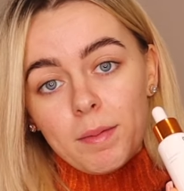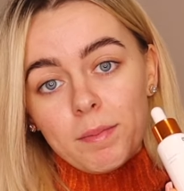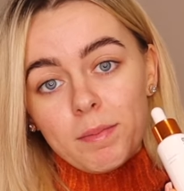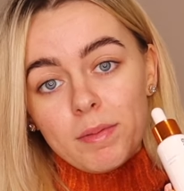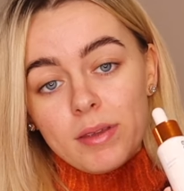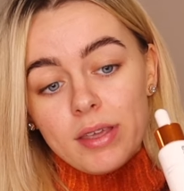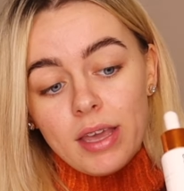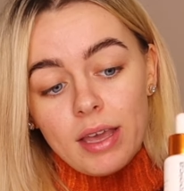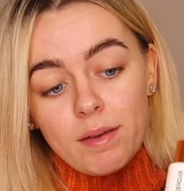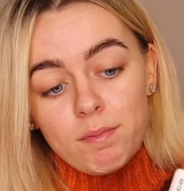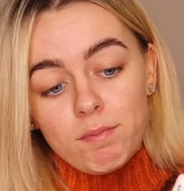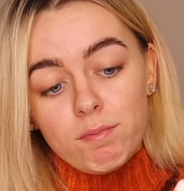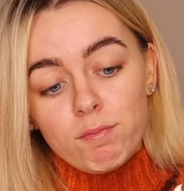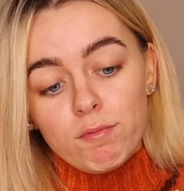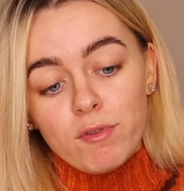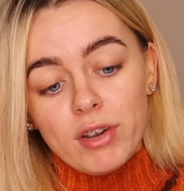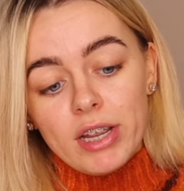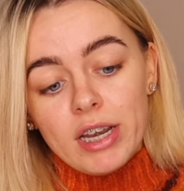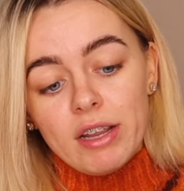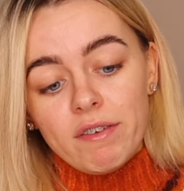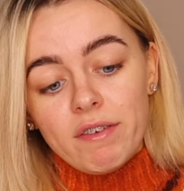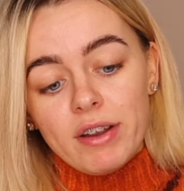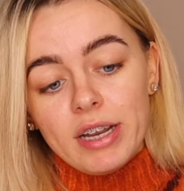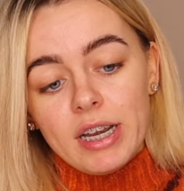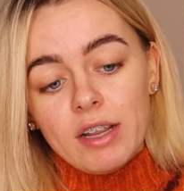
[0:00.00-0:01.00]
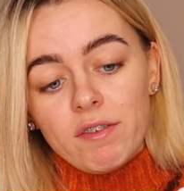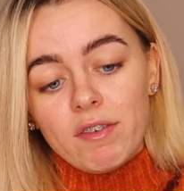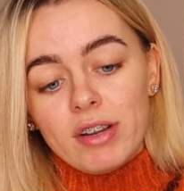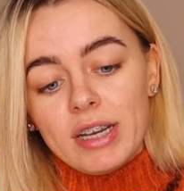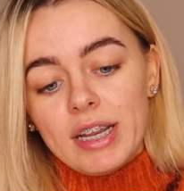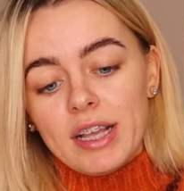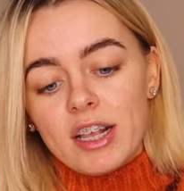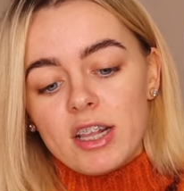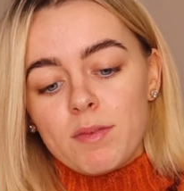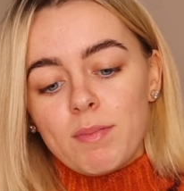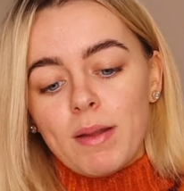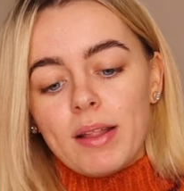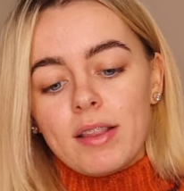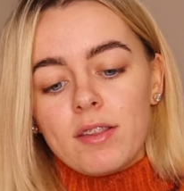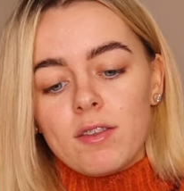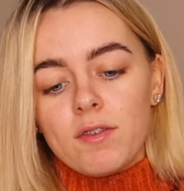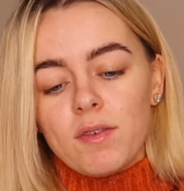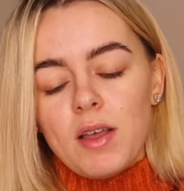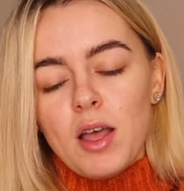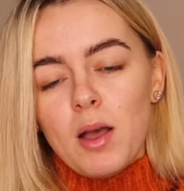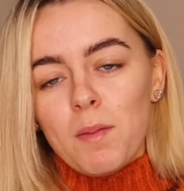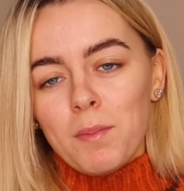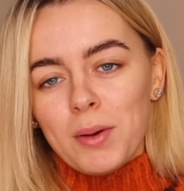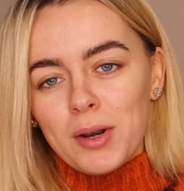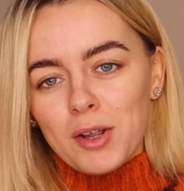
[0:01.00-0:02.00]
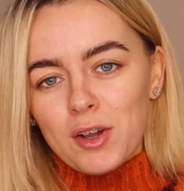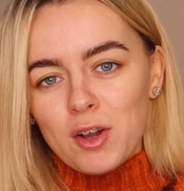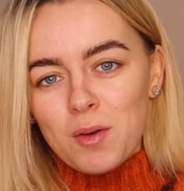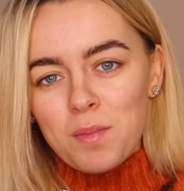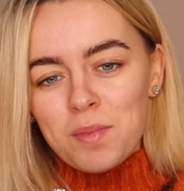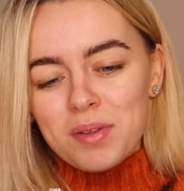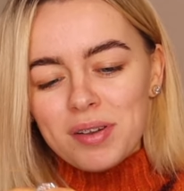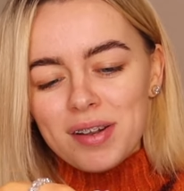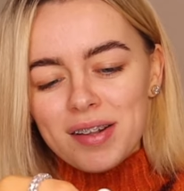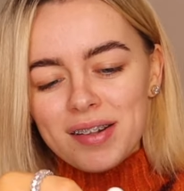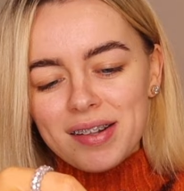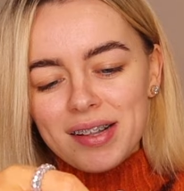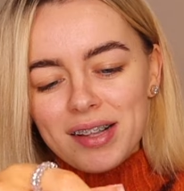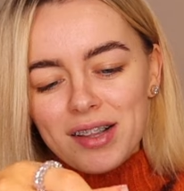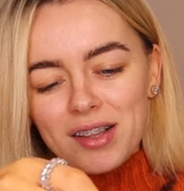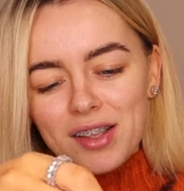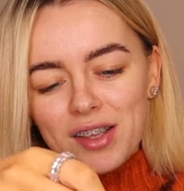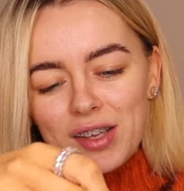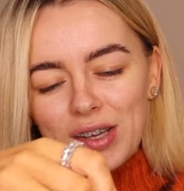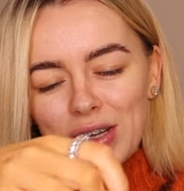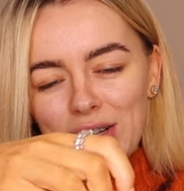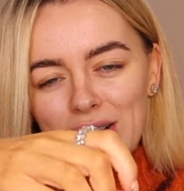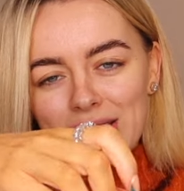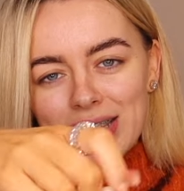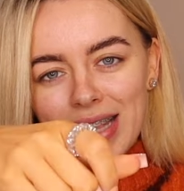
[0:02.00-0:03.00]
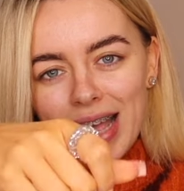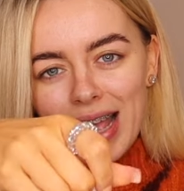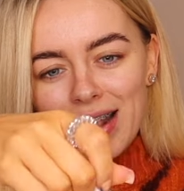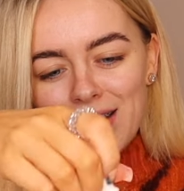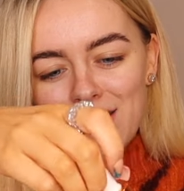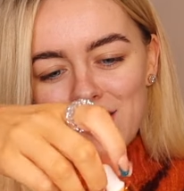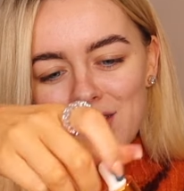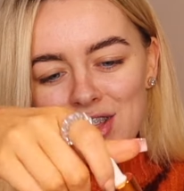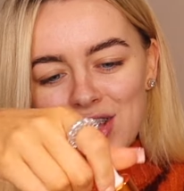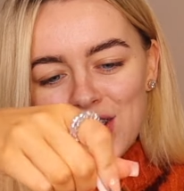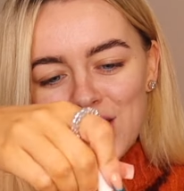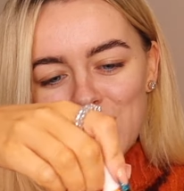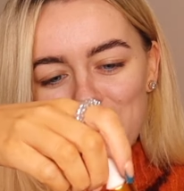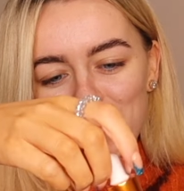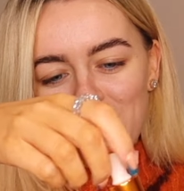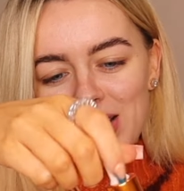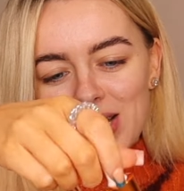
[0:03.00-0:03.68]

Yeah, really, really, really expensive. But it comes with this little cool test tube.